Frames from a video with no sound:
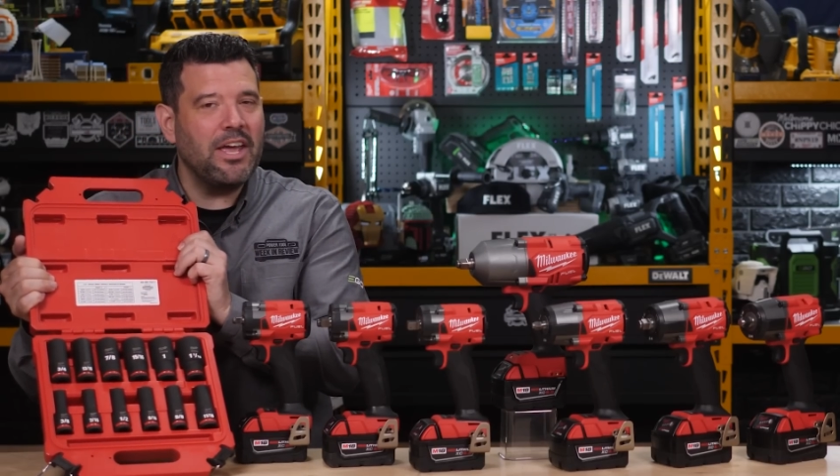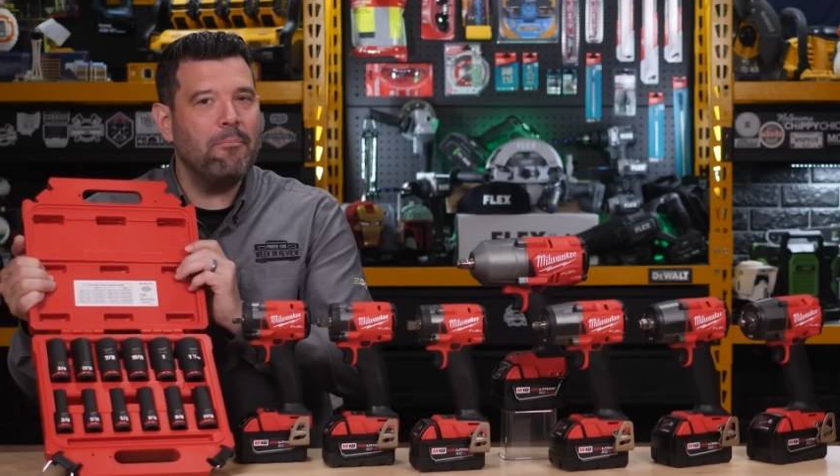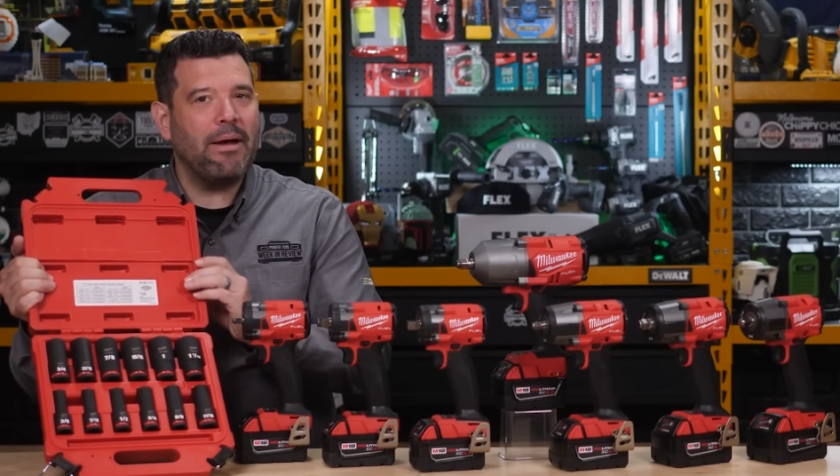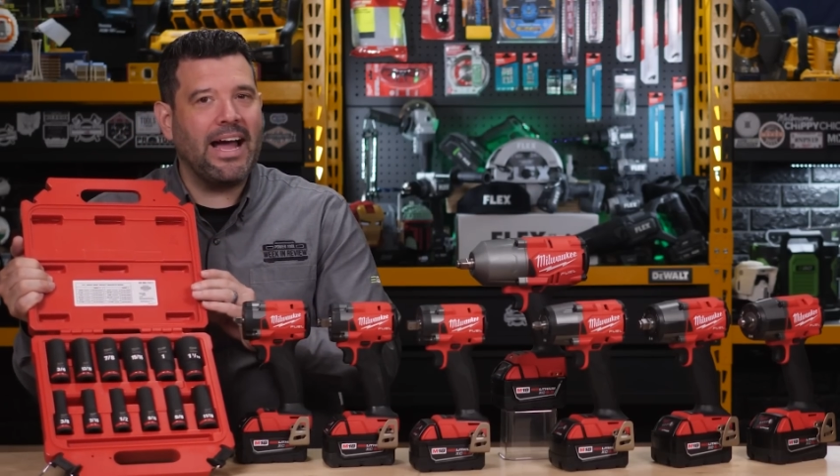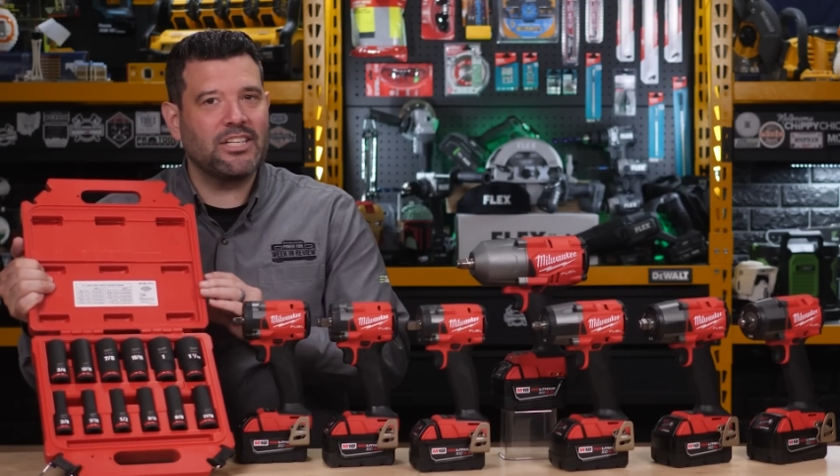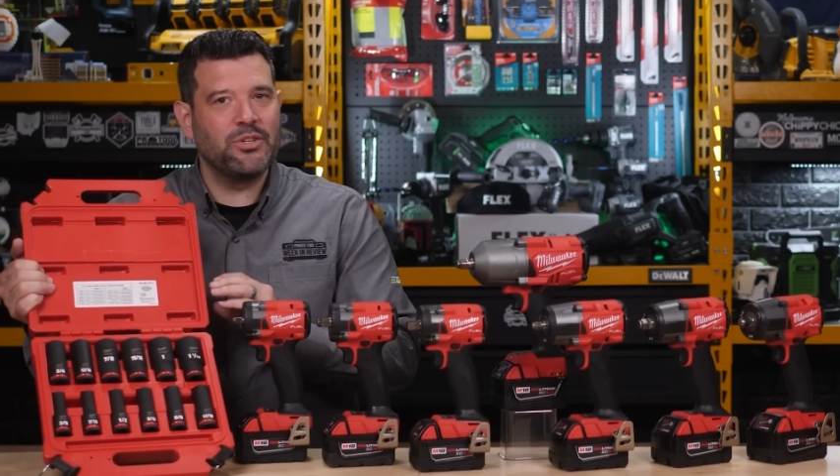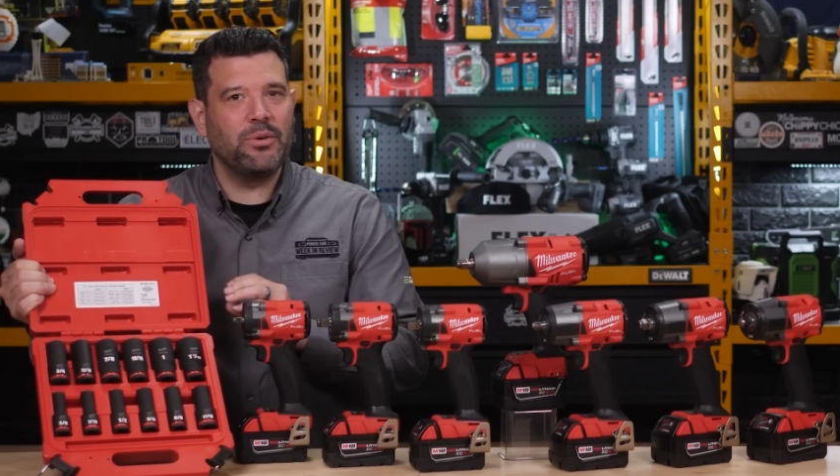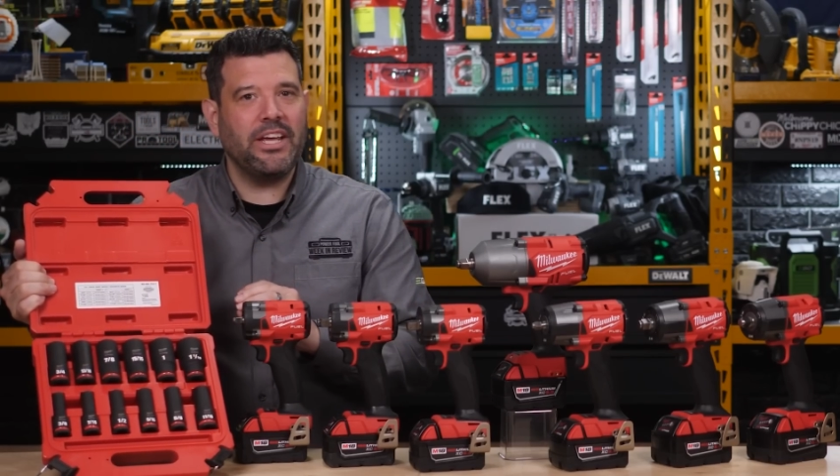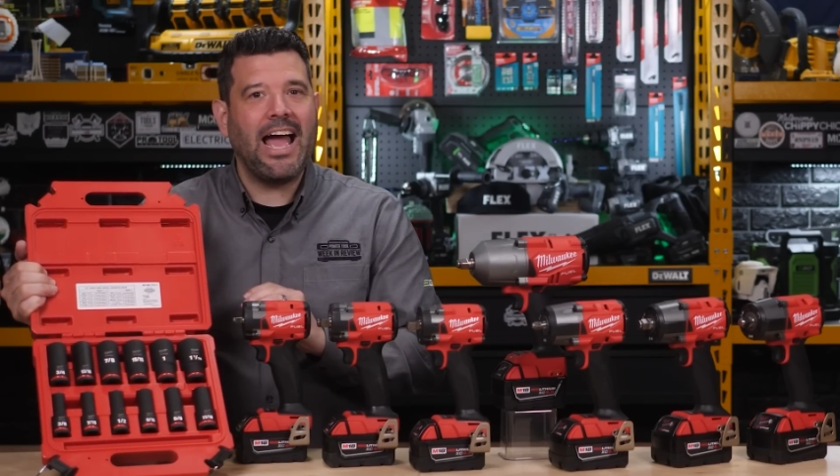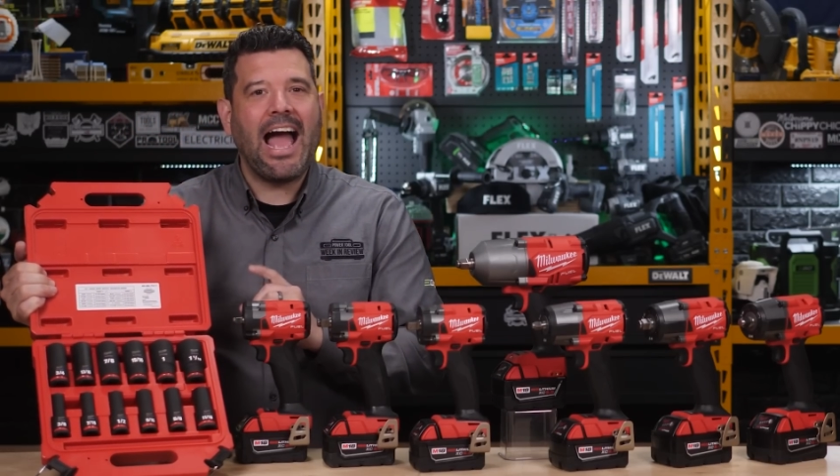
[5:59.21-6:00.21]
Impact
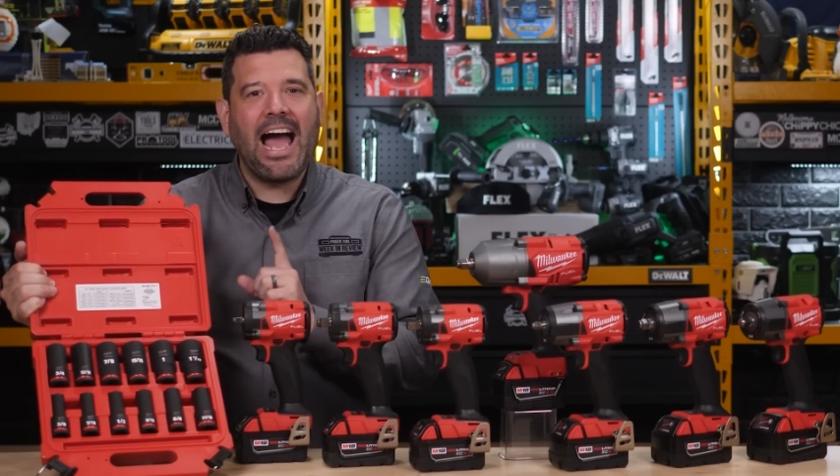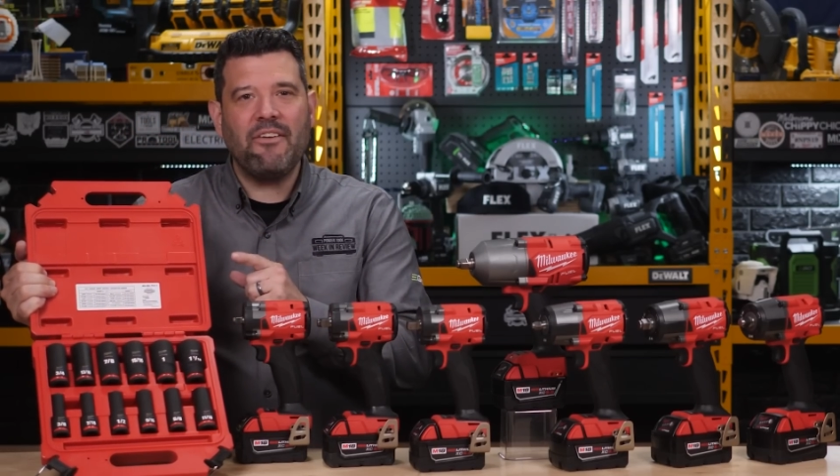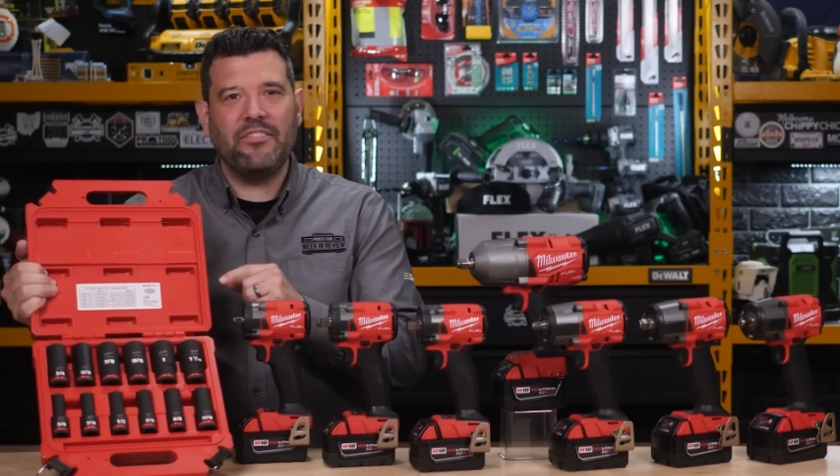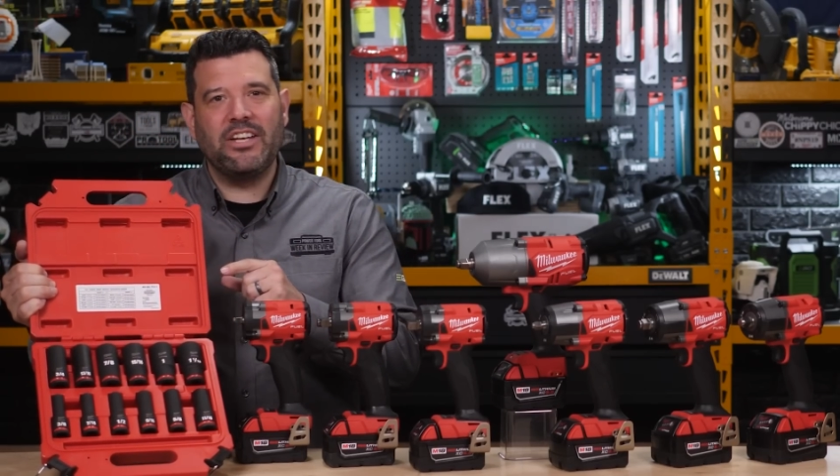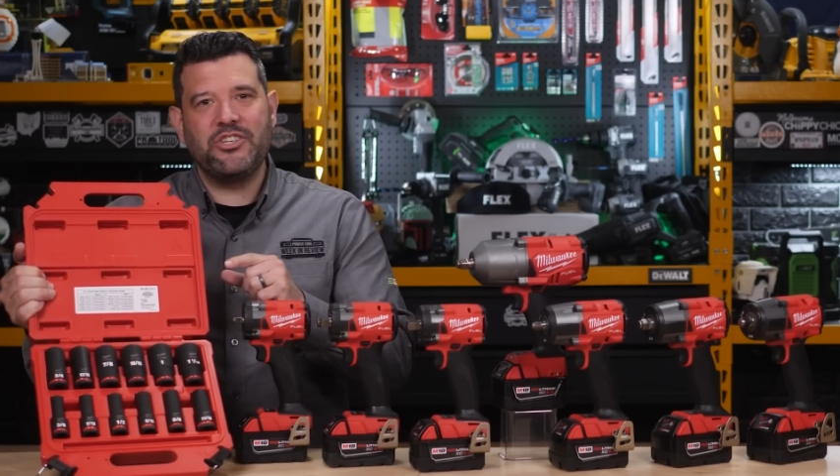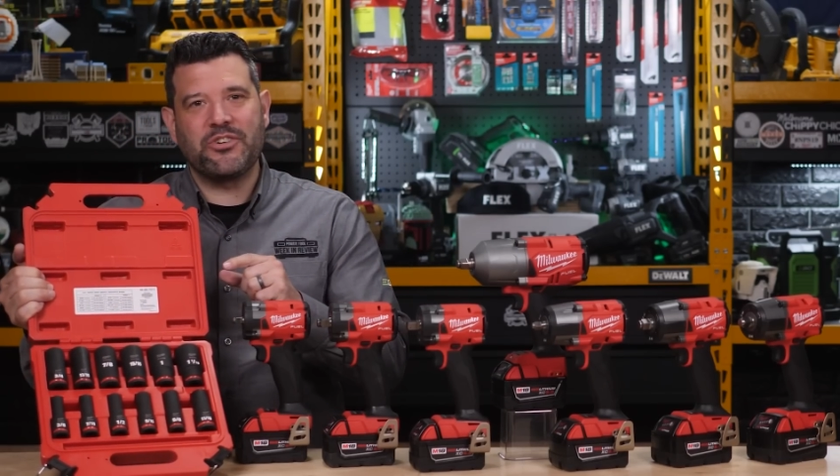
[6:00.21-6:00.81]
Duty half-inch